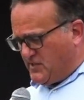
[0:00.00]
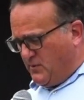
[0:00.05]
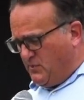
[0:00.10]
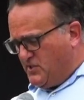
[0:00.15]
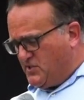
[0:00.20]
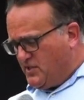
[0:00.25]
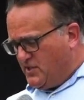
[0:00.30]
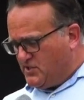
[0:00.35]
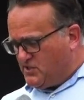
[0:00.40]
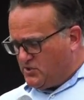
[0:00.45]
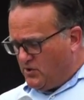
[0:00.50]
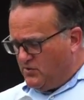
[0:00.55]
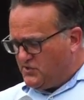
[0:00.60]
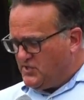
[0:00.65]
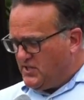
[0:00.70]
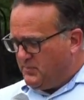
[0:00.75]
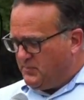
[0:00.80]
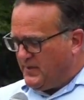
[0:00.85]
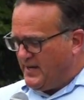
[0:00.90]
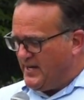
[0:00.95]
I was the
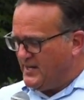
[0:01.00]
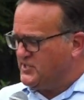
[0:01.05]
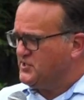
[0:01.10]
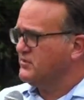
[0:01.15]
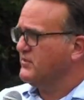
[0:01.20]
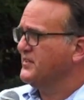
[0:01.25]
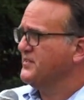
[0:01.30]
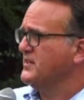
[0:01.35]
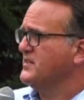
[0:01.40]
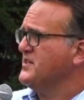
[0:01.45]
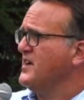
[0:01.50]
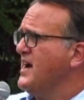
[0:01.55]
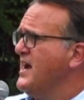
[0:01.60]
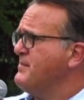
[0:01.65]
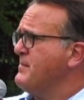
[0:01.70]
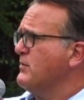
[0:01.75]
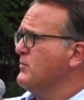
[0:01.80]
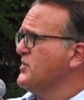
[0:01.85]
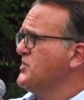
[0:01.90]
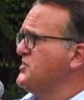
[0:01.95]
associate pastor at the
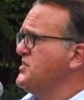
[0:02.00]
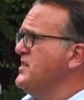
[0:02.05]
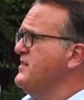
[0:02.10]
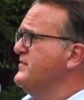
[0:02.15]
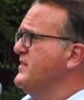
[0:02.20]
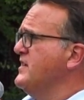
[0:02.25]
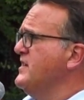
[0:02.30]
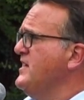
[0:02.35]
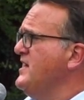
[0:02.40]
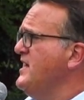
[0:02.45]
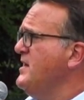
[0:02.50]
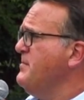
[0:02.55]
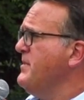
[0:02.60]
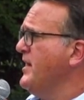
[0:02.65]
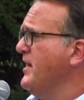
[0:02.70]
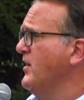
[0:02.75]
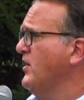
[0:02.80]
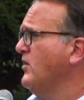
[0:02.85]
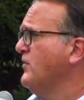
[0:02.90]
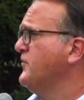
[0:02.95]
time. I received an
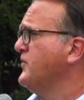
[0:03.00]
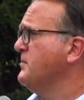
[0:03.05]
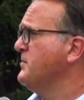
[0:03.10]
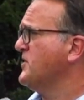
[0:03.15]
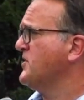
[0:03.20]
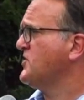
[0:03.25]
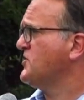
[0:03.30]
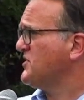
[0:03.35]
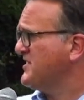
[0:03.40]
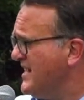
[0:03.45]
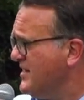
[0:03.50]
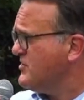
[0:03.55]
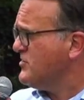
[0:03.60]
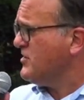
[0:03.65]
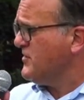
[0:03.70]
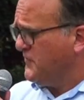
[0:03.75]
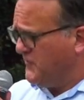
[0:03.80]
email from the Center